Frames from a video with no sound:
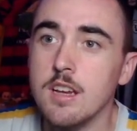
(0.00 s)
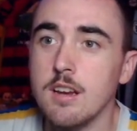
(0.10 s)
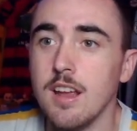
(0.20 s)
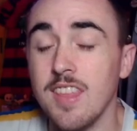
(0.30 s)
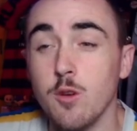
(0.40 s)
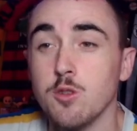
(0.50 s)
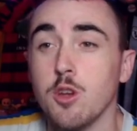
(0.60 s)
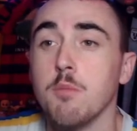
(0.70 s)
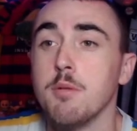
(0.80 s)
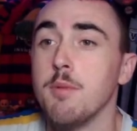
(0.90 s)
And they also
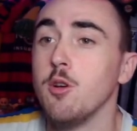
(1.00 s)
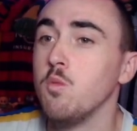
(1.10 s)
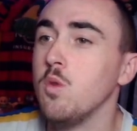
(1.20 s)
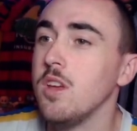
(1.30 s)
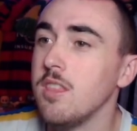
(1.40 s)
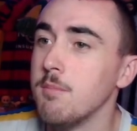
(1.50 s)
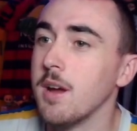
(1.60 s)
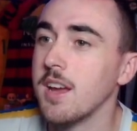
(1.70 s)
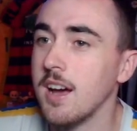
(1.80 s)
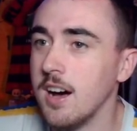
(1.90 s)
got promoted with
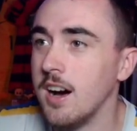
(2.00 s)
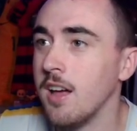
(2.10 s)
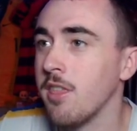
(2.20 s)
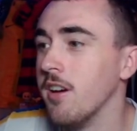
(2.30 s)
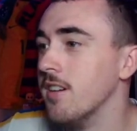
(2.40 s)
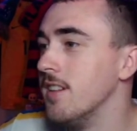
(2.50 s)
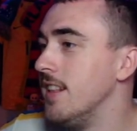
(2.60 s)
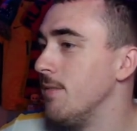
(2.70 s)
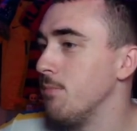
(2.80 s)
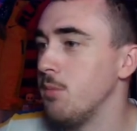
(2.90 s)
MacArthur.
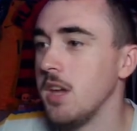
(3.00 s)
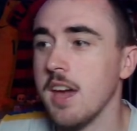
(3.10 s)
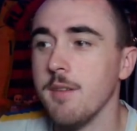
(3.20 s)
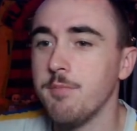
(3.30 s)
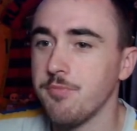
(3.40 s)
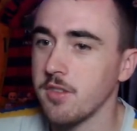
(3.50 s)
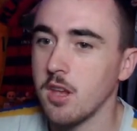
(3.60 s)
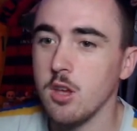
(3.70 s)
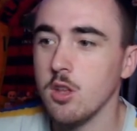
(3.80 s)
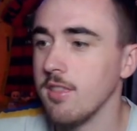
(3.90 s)
But yeah,
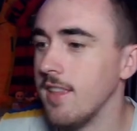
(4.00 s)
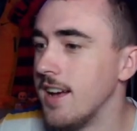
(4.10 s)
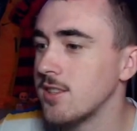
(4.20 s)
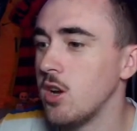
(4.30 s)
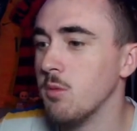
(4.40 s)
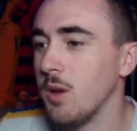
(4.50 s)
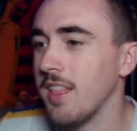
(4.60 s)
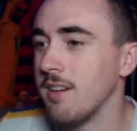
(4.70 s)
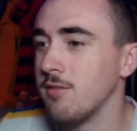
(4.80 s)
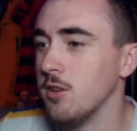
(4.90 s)
last time we
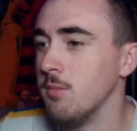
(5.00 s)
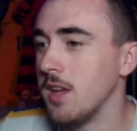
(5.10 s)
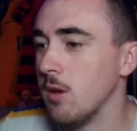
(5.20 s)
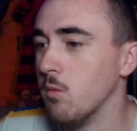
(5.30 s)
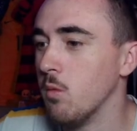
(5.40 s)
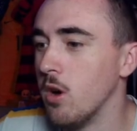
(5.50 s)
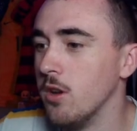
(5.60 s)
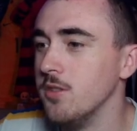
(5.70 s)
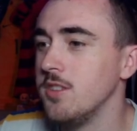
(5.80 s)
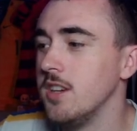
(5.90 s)
left them, it
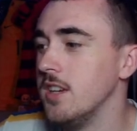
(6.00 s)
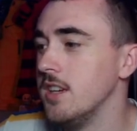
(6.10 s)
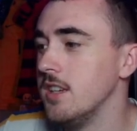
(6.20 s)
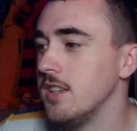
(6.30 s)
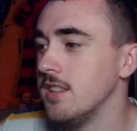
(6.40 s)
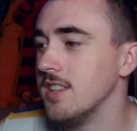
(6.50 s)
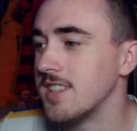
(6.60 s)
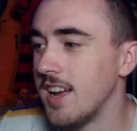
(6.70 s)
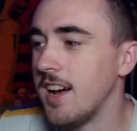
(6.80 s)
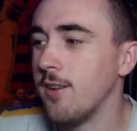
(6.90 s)
was the
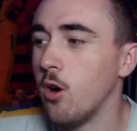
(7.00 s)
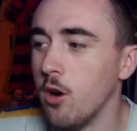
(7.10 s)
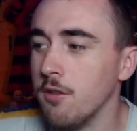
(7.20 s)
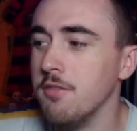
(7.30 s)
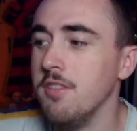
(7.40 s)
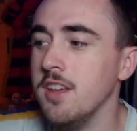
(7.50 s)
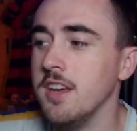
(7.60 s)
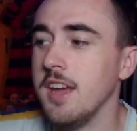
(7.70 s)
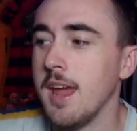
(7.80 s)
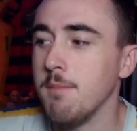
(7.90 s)
start of
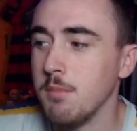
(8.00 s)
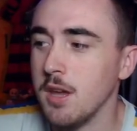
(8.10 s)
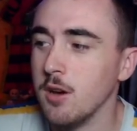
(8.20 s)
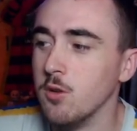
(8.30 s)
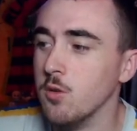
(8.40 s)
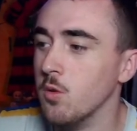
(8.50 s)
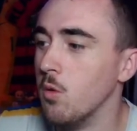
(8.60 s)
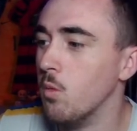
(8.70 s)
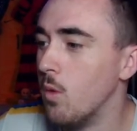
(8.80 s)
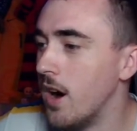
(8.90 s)
the
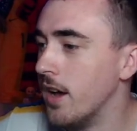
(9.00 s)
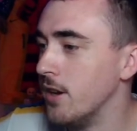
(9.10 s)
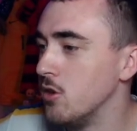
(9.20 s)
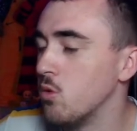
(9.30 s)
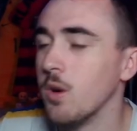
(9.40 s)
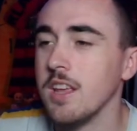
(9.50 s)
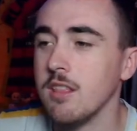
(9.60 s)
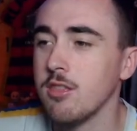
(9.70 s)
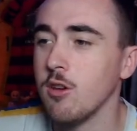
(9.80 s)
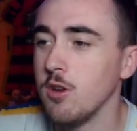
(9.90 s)
NPL 1
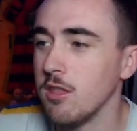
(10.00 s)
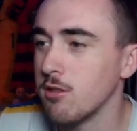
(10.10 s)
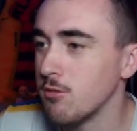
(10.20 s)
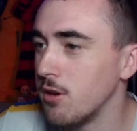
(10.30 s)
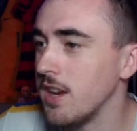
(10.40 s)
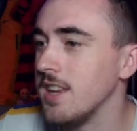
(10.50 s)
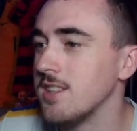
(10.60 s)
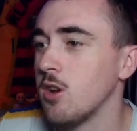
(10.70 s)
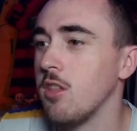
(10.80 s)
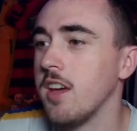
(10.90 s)
2033,
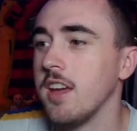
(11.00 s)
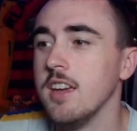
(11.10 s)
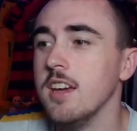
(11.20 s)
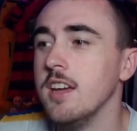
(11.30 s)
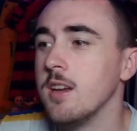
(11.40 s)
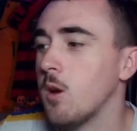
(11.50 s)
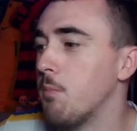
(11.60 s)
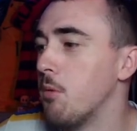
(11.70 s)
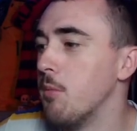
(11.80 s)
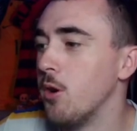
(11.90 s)
so they got
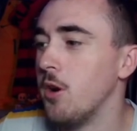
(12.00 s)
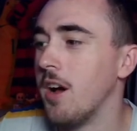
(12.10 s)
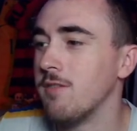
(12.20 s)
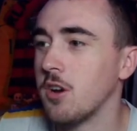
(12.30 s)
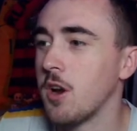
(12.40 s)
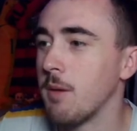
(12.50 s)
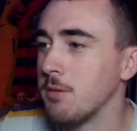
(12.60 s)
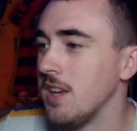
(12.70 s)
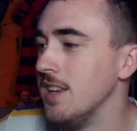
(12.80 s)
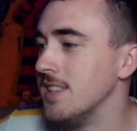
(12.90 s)
promoted after a couple
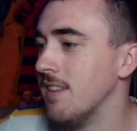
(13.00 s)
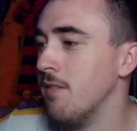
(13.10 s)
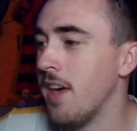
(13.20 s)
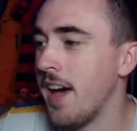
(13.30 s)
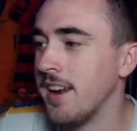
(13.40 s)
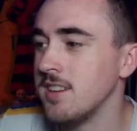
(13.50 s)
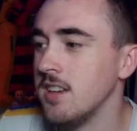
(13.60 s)
of years of that,